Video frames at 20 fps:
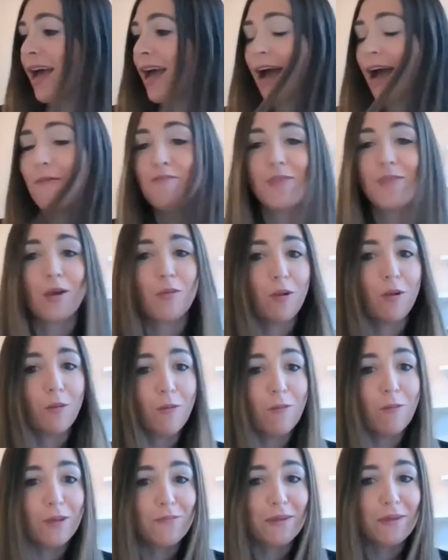There'll
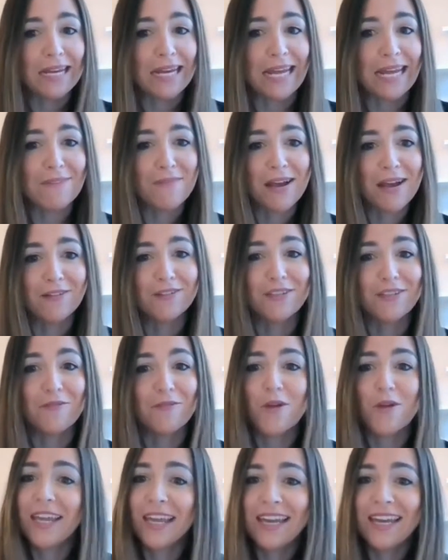probably be an email
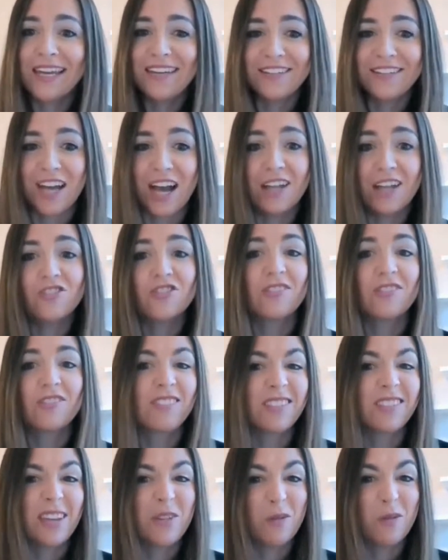somewhere. Get in touch,
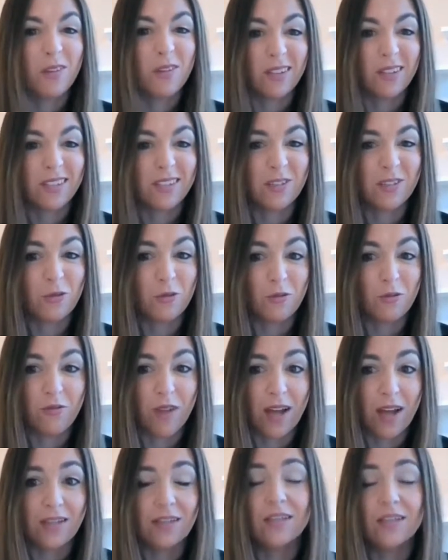see whether it's a good
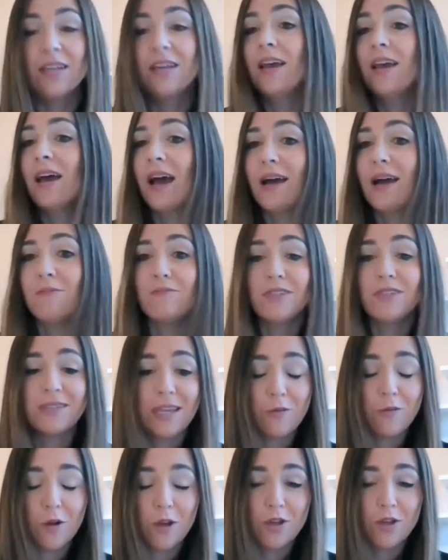fund,
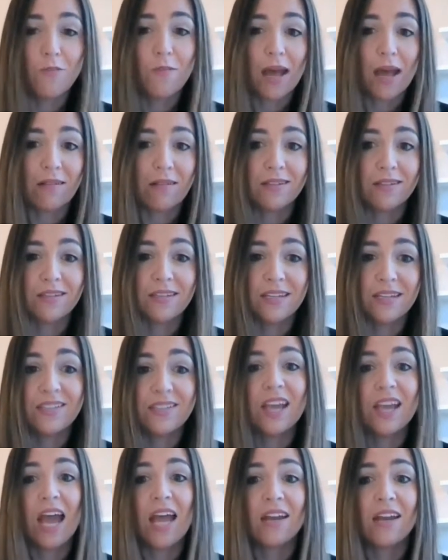see what your balance
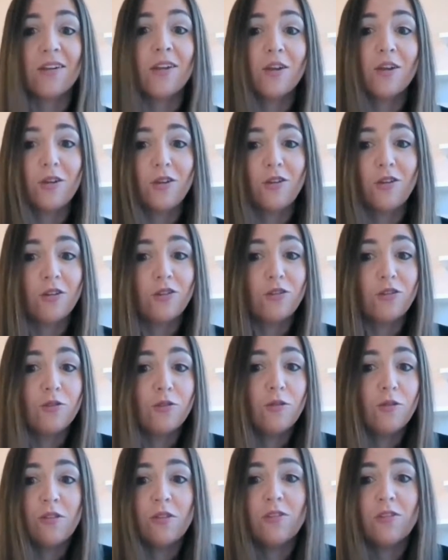is, and,
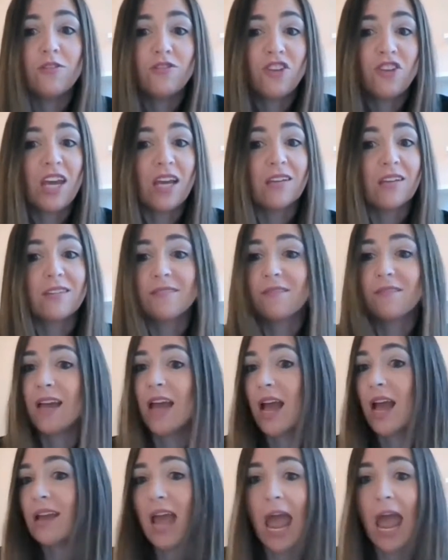do all those checks.
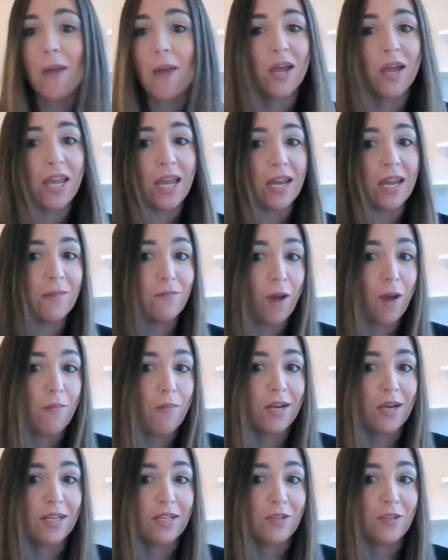Am I getting my
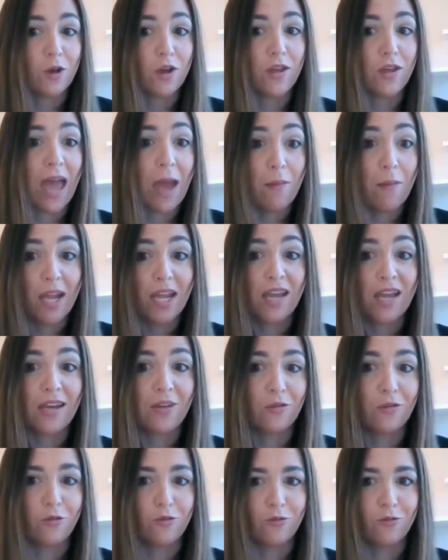money's worth? Am I
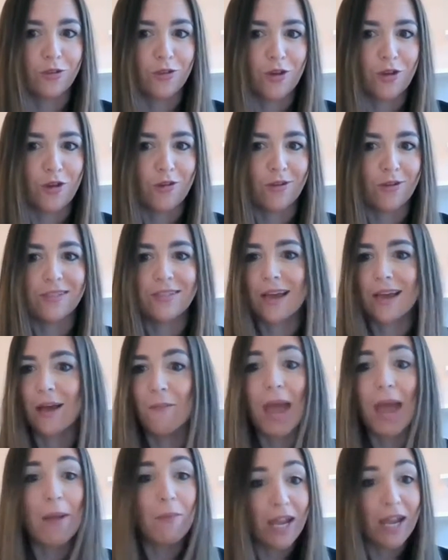getting good returns?
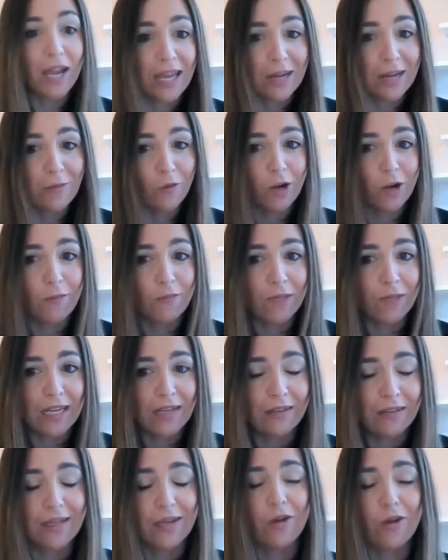Am I getting what I'm
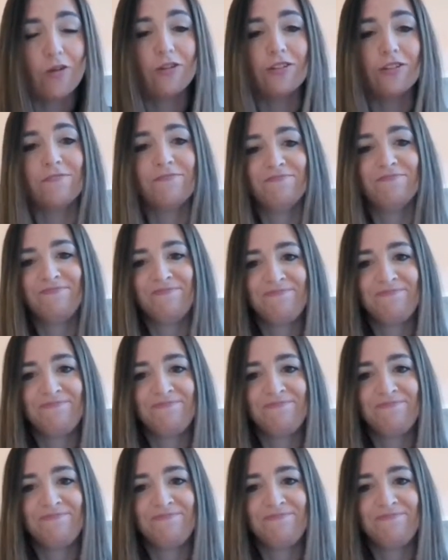legally owed?